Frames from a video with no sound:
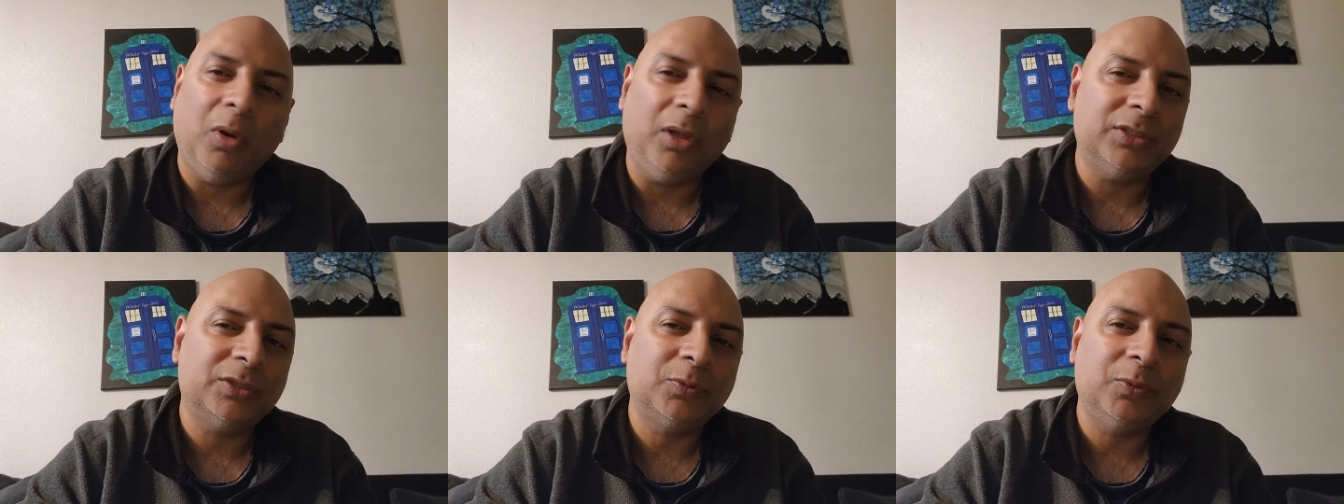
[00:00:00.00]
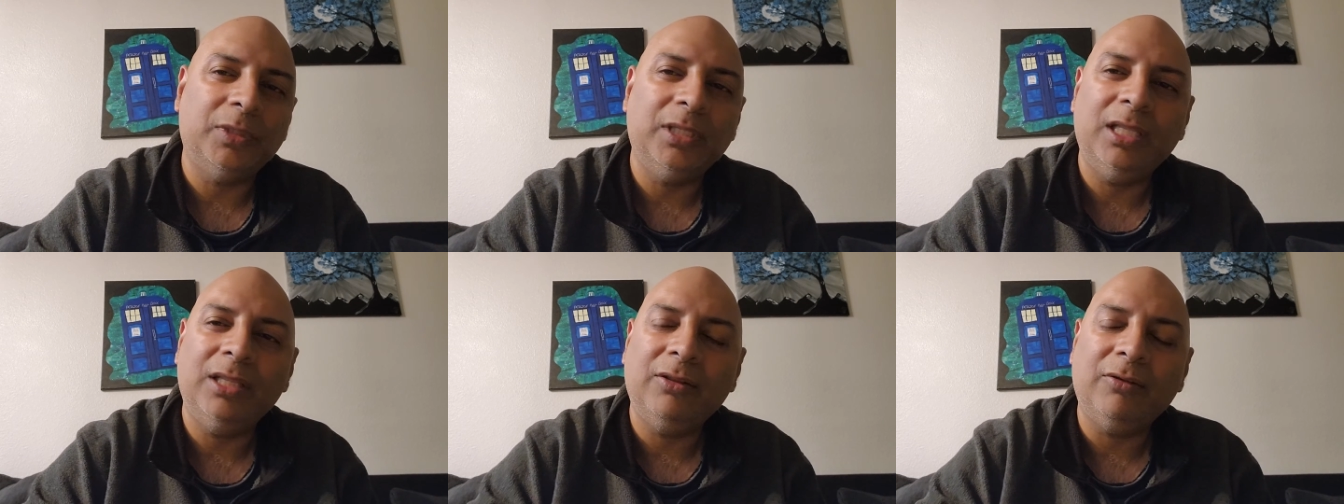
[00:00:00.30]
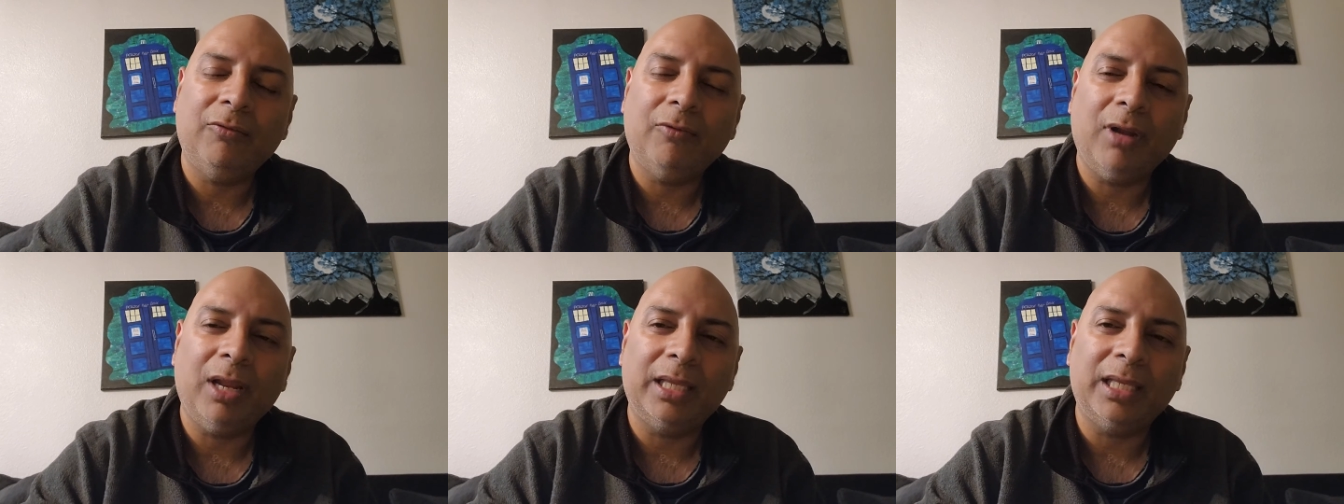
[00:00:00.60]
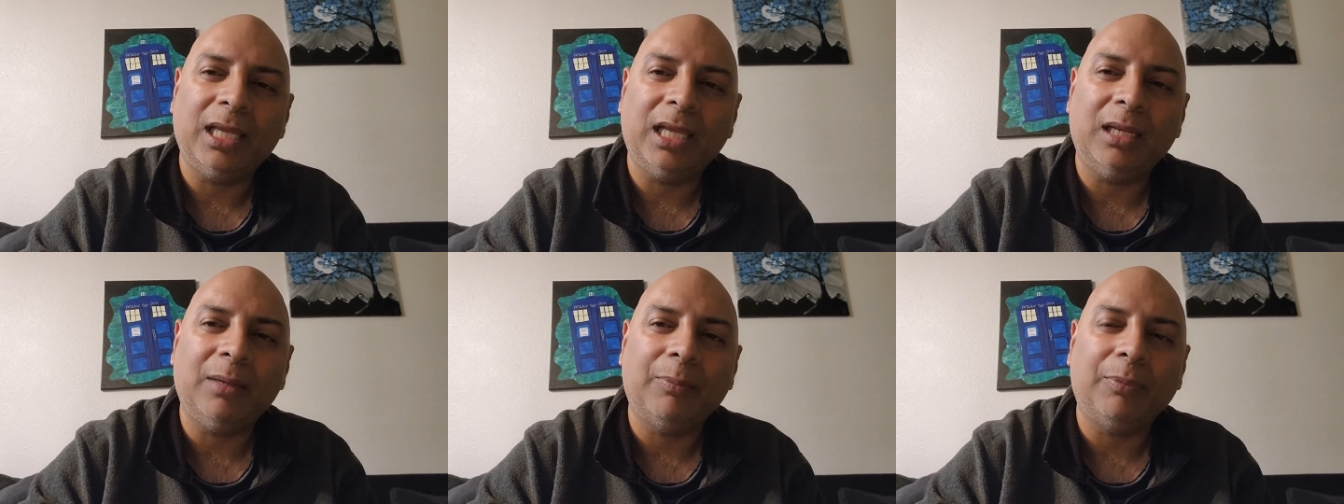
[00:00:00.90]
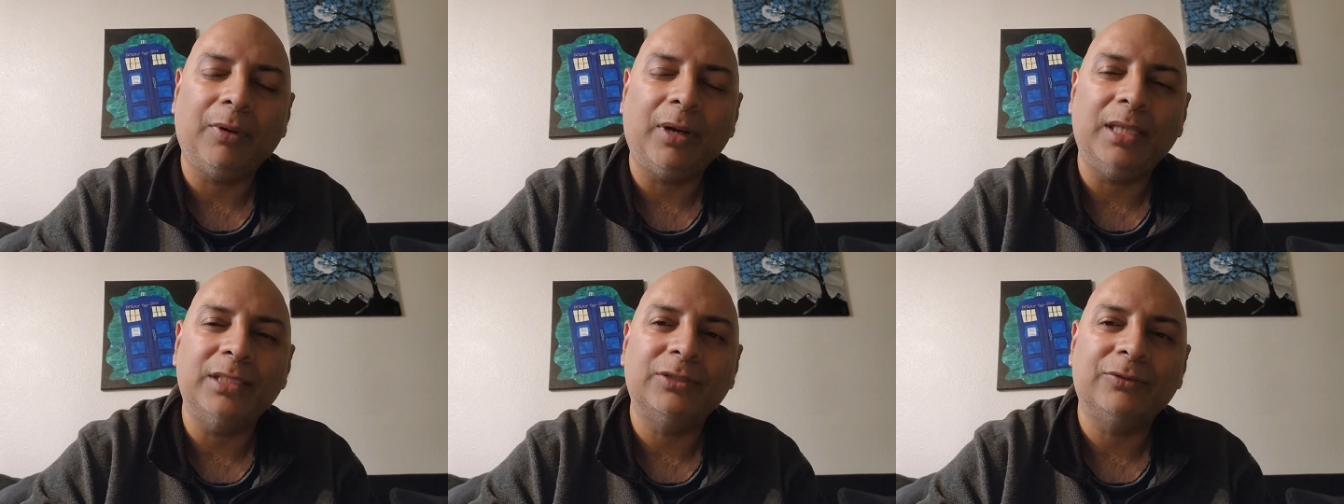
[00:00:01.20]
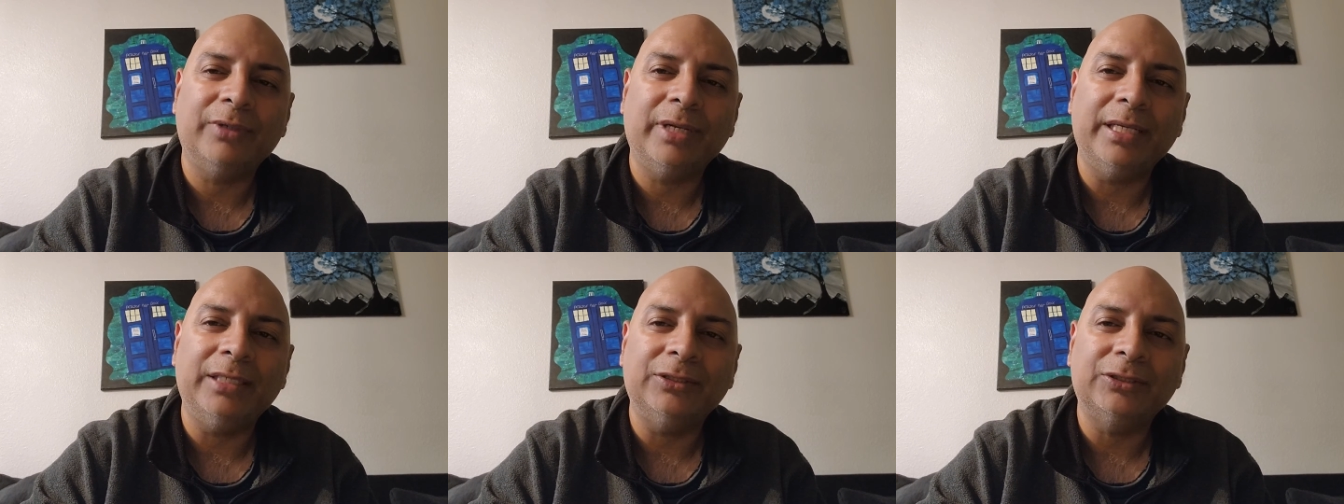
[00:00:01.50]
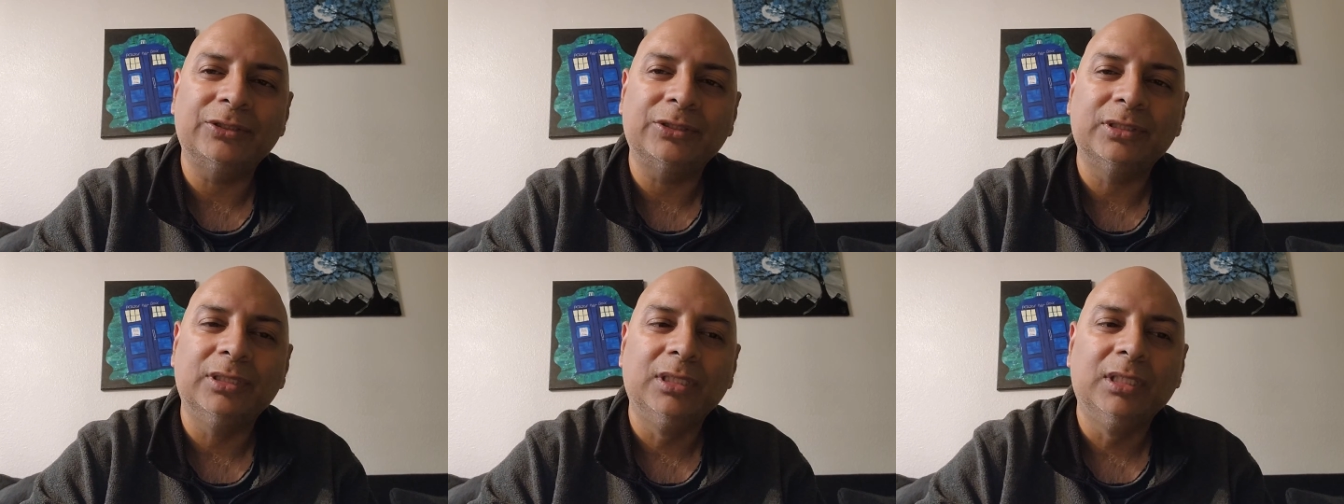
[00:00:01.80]
what's within the right kind of price
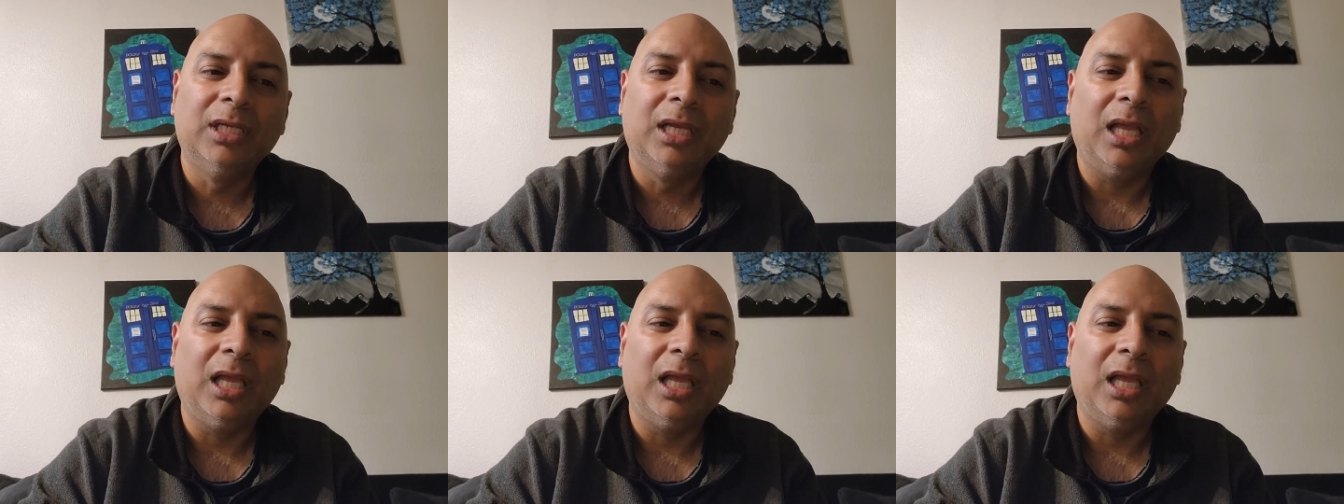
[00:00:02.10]
range.